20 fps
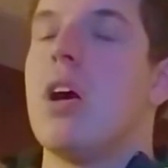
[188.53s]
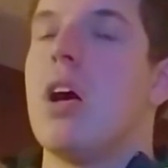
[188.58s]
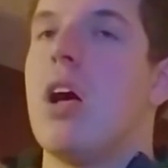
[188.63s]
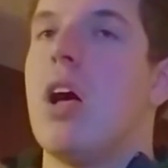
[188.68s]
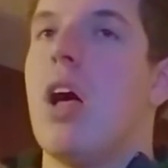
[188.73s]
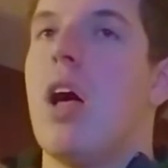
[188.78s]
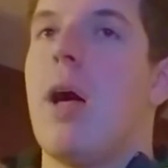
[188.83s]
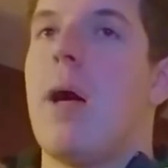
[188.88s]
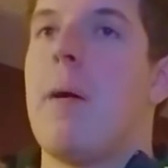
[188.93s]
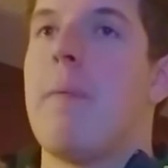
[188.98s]

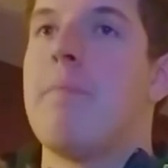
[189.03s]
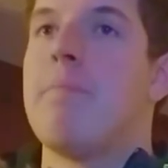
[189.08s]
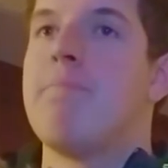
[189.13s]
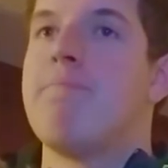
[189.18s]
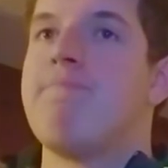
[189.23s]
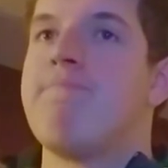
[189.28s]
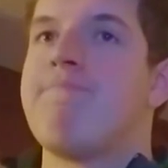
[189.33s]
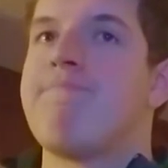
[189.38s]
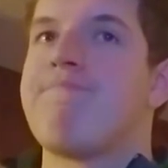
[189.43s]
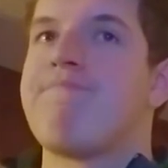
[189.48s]
Um,
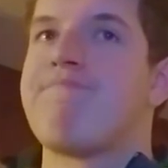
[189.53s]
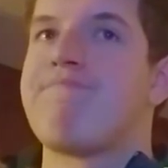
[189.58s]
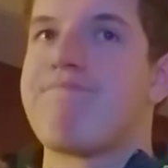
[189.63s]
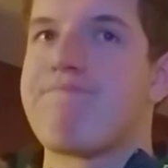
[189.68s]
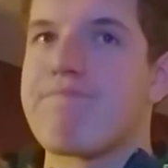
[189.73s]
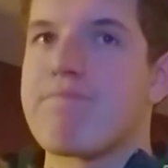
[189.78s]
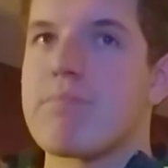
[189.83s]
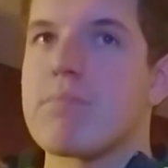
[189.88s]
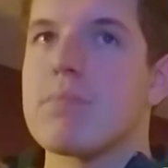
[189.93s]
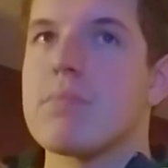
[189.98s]

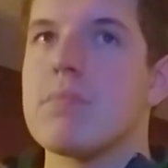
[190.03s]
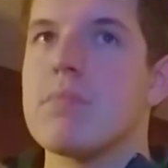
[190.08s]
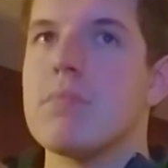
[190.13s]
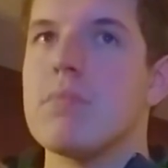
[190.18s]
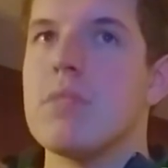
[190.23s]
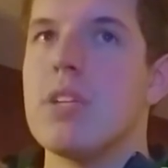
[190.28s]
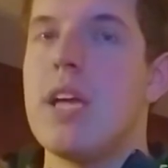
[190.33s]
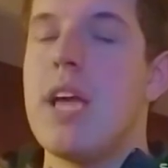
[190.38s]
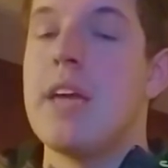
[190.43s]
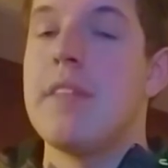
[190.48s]

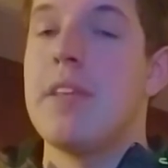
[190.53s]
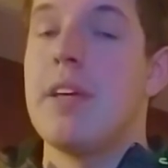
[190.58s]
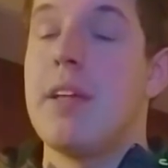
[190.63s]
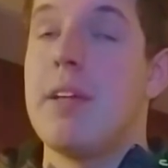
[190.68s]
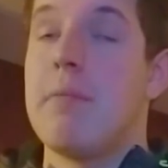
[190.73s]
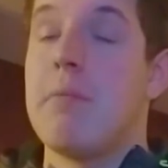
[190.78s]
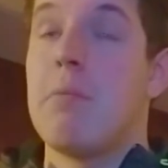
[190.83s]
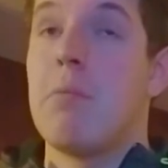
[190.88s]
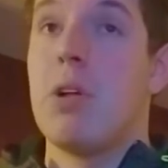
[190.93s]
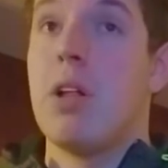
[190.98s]
and
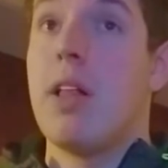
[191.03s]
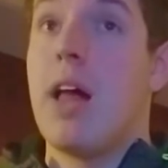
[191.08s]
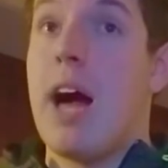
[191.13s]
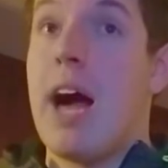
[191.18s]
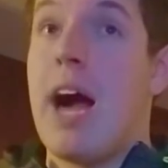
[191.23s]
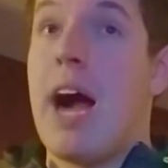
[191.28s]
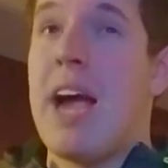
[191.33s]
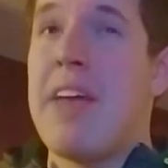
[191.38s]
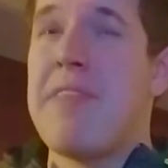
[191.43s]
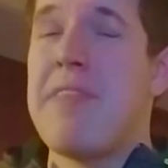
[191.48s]
then,
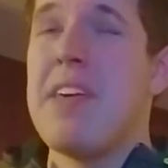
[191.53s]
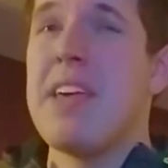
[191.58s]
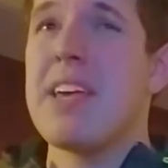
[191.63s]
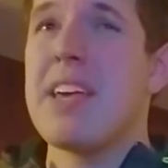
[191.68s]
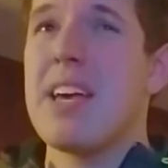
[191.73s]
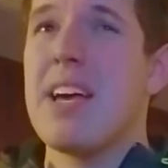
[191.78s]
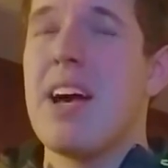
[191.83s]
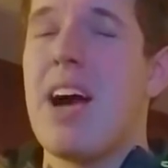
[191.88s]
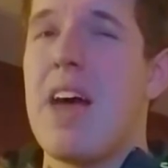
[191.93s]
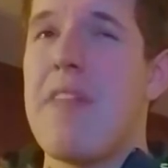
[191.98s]
well, I
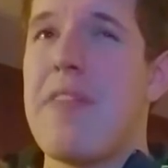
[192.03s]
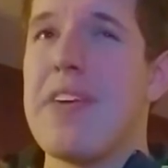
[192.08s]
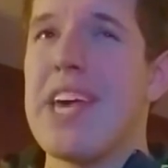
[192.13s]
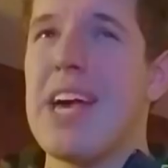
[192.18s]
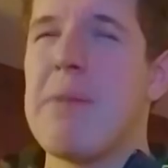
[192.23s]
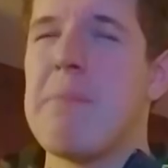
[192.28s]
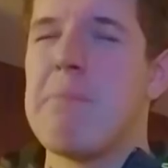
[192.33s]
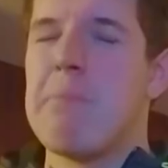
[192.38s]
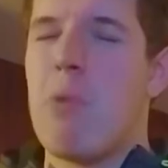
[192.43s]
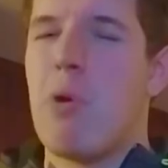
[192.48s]
think I think
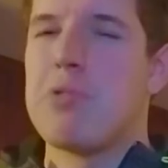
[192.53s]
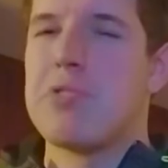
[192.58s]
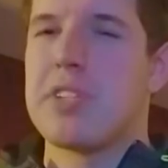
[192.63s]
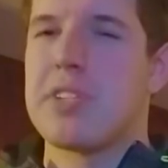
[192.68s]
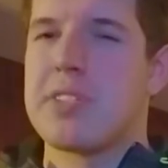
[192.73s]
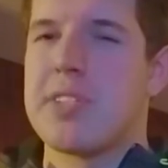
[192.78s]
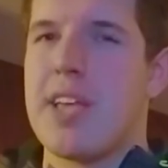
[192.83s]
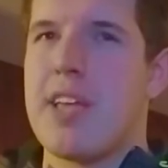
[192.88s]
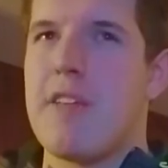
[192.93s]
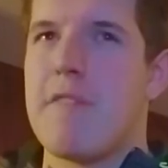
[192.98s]
I'm most
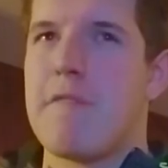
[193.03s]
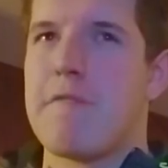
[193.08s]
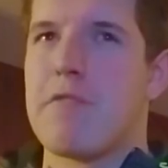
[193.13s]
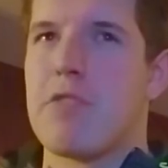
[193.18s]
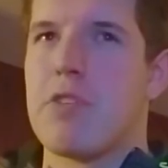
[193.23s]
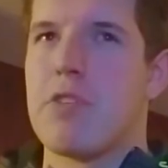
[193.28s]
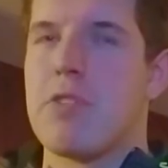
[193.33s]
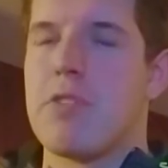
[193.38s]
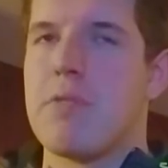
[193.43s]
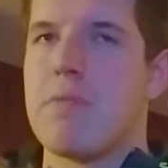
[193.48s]
excited
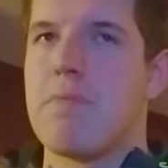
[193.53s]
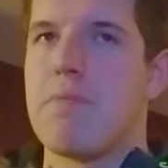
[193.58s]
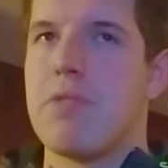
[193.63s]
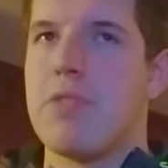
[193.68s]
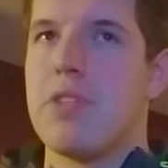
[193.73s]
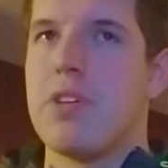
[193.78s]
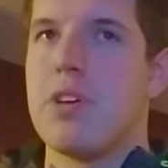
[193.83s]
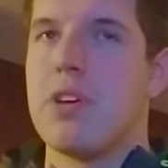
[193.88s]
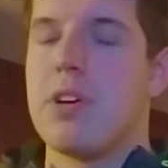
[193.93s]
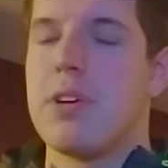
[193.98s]
for
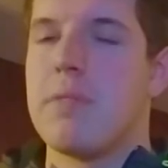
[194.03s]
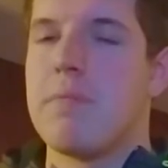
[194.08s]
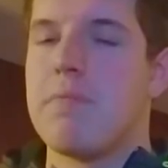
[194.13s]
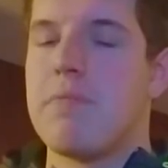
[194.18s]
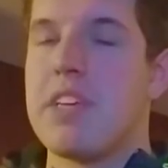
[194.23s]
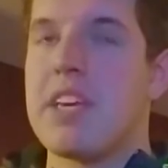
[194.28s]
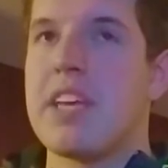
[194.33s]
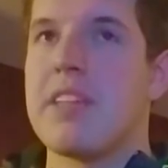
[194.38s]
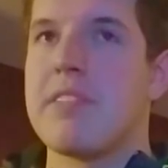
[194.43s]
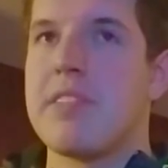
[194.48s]
the
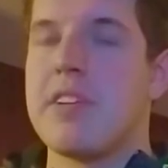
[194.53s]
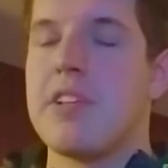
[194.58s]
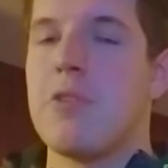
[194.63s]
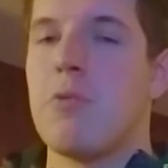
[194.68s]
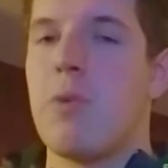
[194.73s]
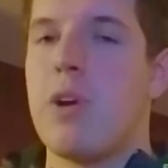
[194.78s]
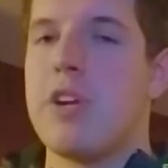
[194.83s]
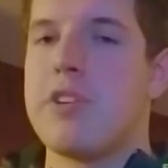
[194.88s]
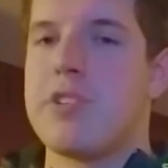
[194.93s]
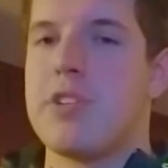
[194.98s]
the
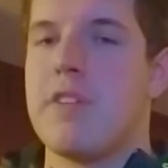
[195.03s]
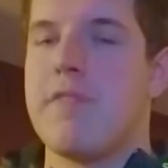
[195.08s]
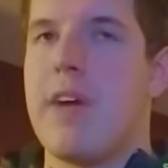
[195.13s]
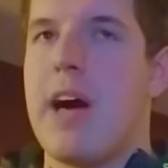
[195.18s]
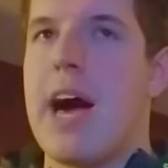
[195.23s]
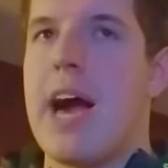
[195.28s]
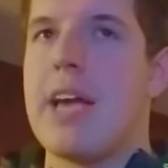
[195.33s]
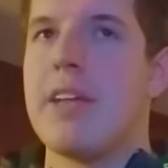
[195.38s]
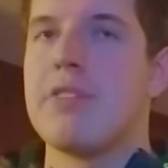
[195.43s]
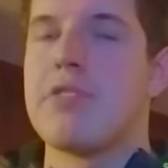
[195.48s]
continuation of
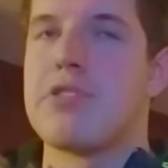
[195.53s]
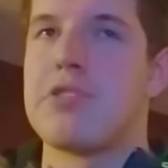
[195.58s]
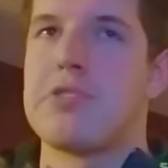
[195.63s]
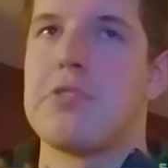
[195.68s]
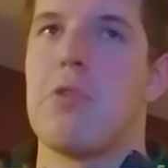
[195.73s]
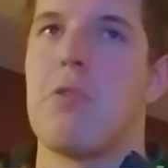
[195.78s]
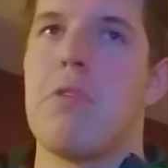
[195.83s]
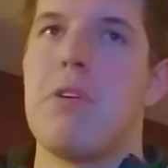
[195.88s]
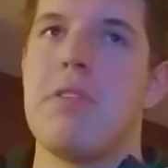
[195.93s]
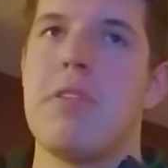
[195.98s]
Iden's
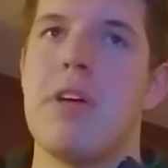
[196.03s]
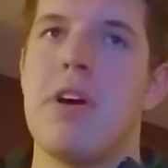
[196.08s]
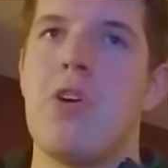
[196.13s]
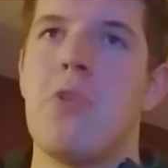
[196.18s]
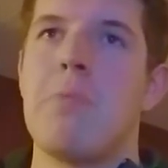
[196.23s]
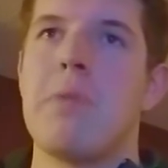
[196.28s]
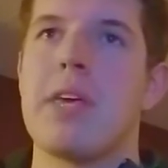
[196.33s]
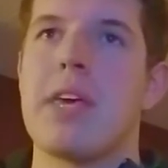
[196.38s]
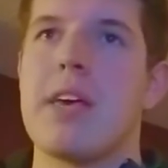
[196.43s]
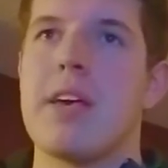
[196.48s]
story
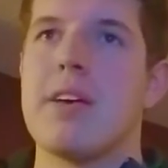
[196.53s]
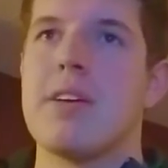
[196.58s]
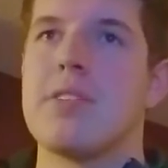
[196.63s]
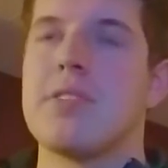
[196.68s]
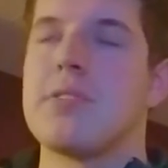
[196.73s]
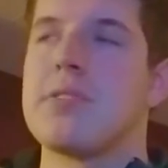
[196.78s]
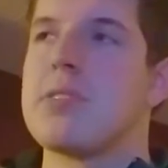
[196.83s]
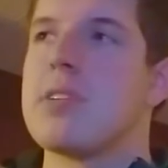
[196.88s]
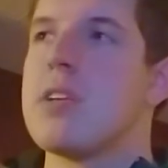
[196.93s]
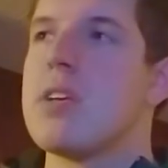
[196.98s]
though,
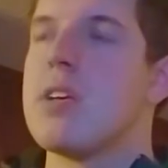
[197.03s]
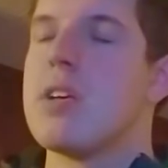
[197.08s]
because